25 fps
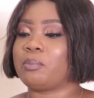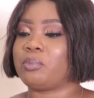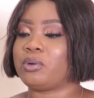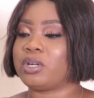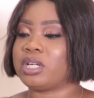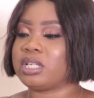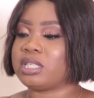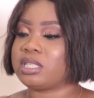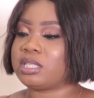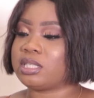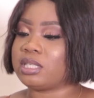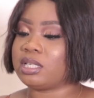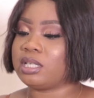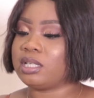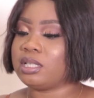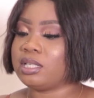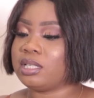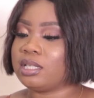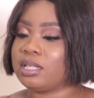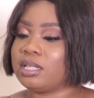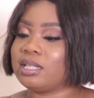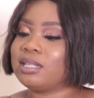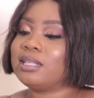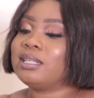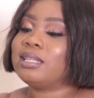person,
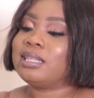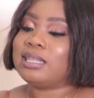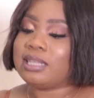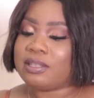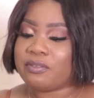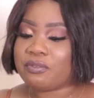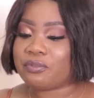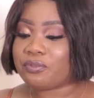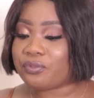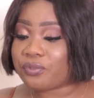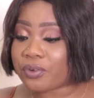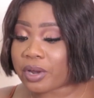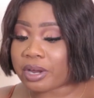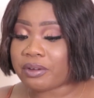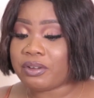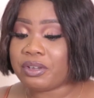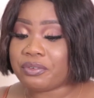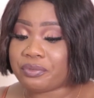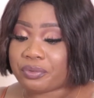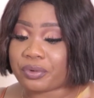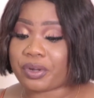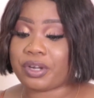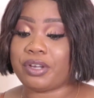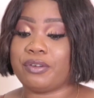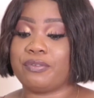the very,
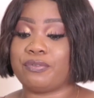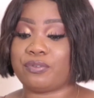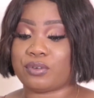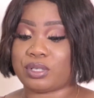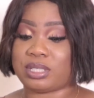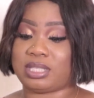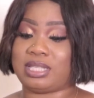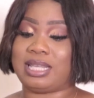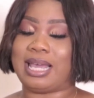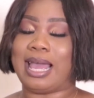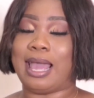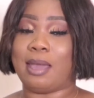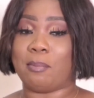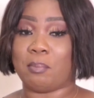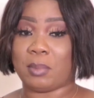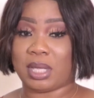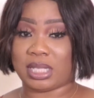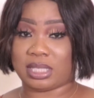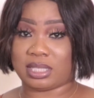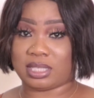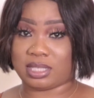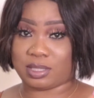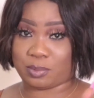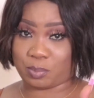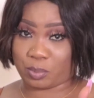very first day I
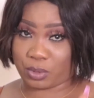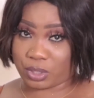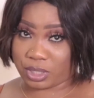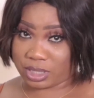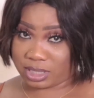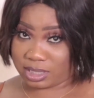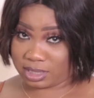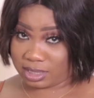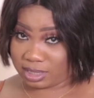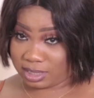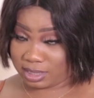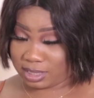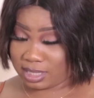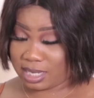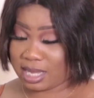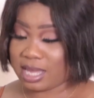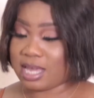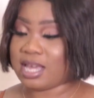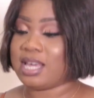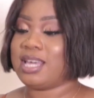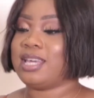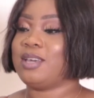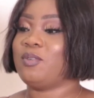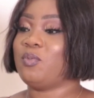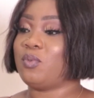met this person.
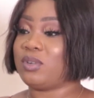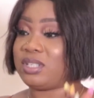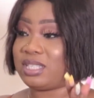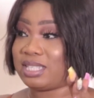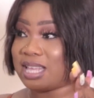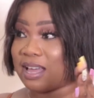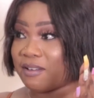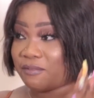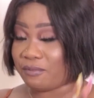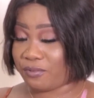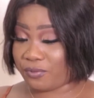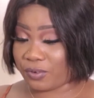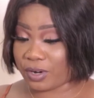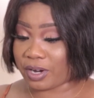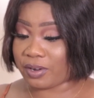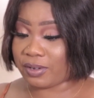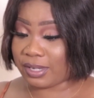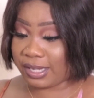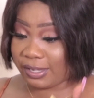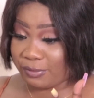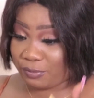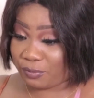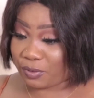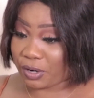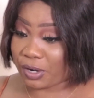It was that
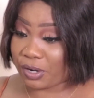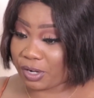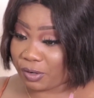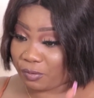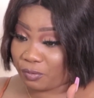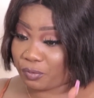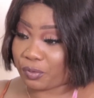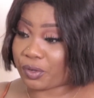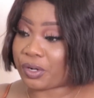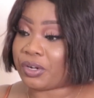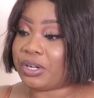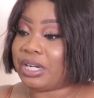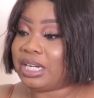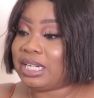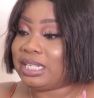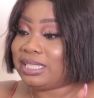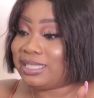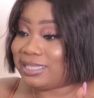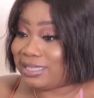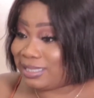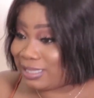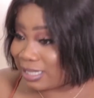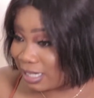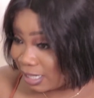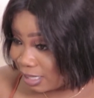very, very, very
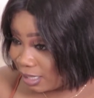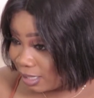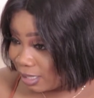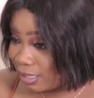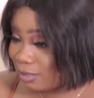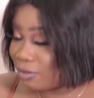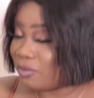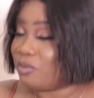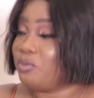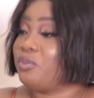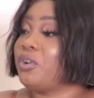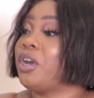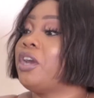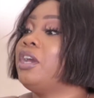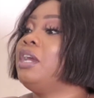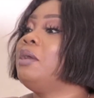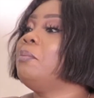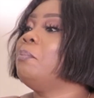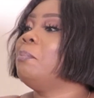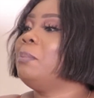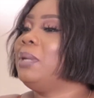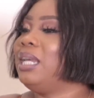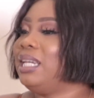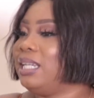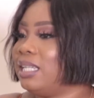day, very
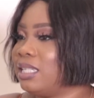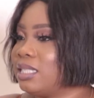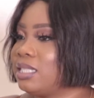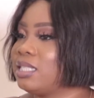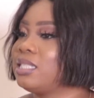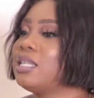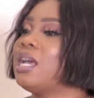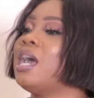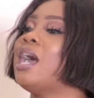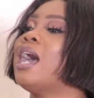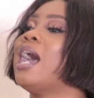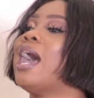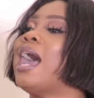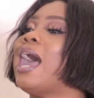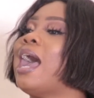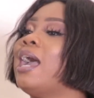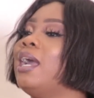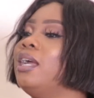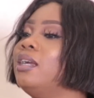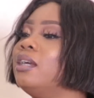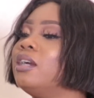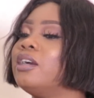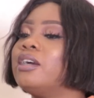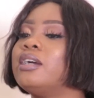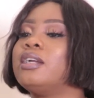minute,
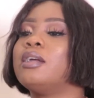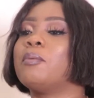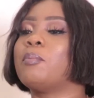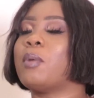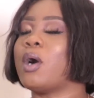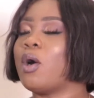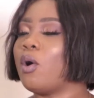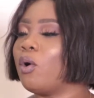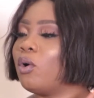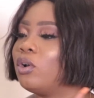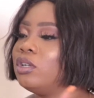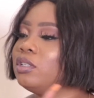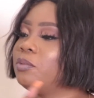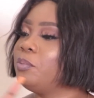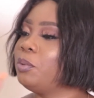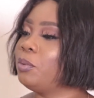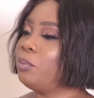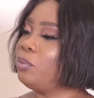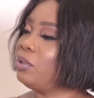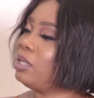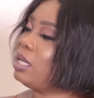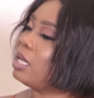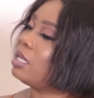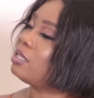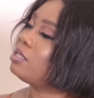I heard about all the
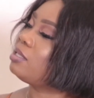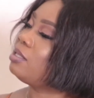people you have